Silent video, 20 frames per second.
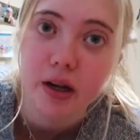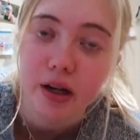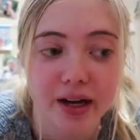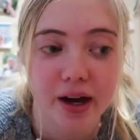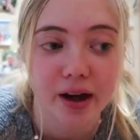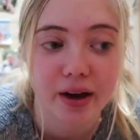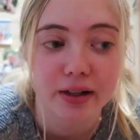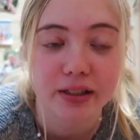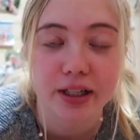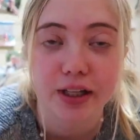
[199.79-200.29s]

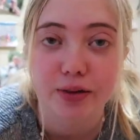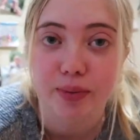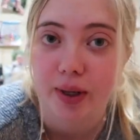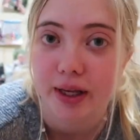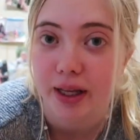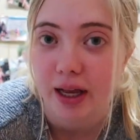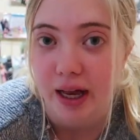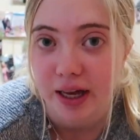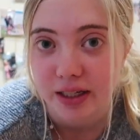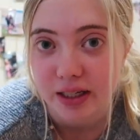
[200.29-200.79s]
Yeah, because my
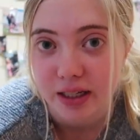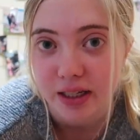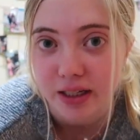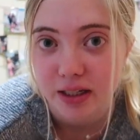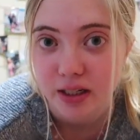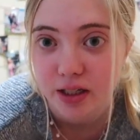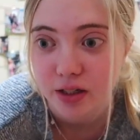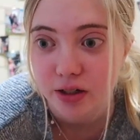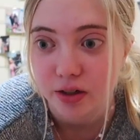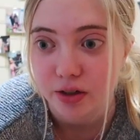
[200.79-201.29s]
class
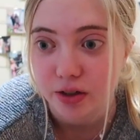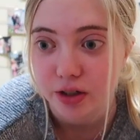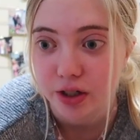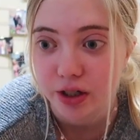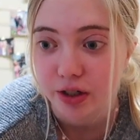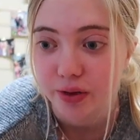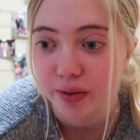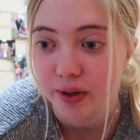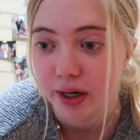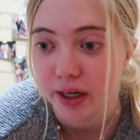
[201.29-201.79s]
isn't until
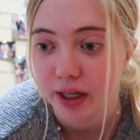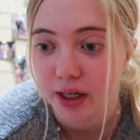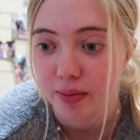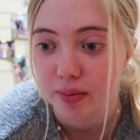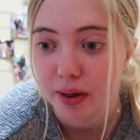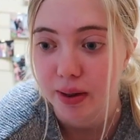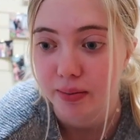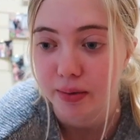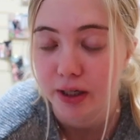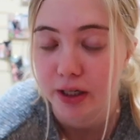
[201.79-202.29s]
2 and I think
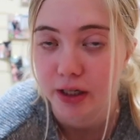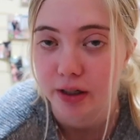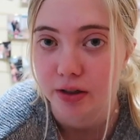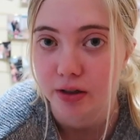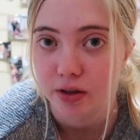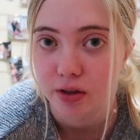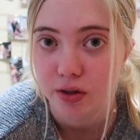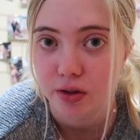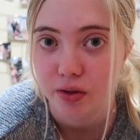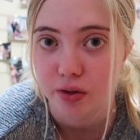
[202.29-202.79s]
my
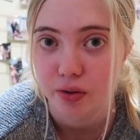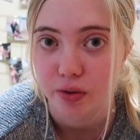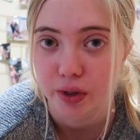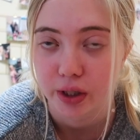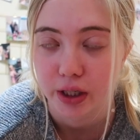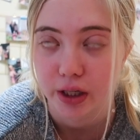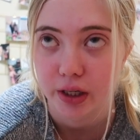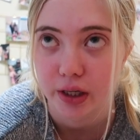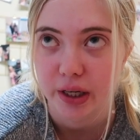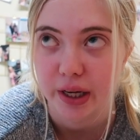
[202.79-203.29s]
meeting's
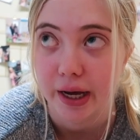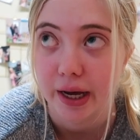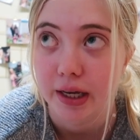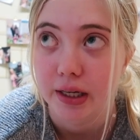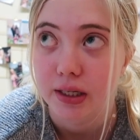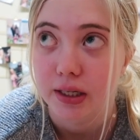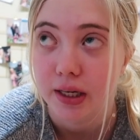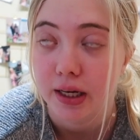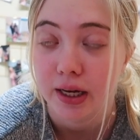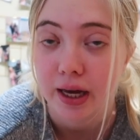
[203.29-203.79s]
only gonna
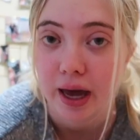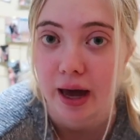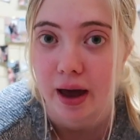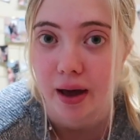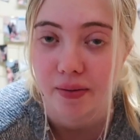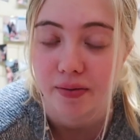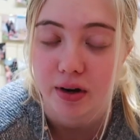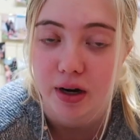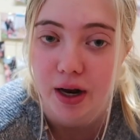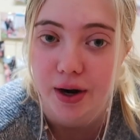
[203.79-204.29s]
last like
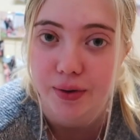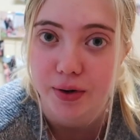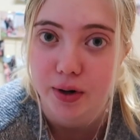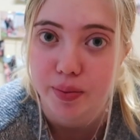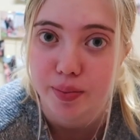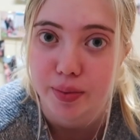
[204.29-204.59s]
half an hour,